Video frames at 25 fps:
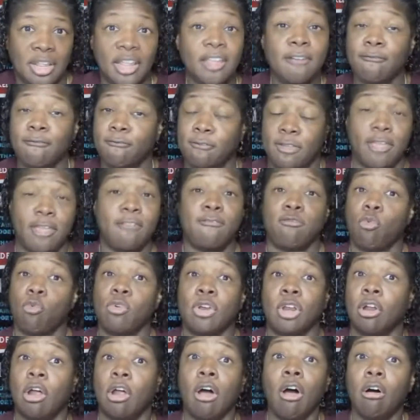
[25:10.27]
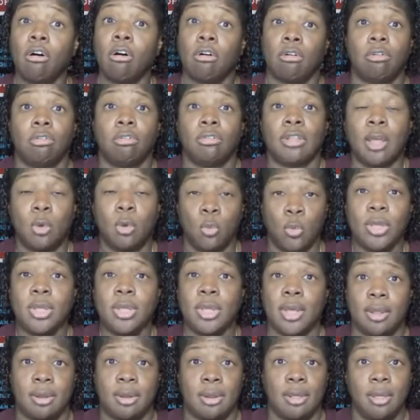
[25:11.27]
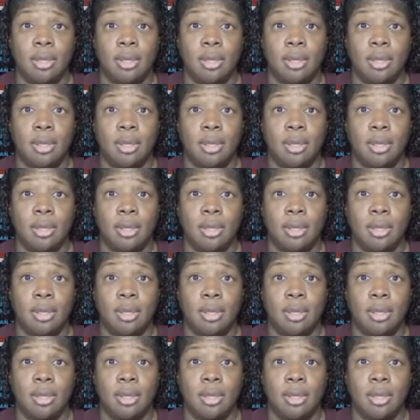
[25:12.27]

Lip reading: if one at all that weekend.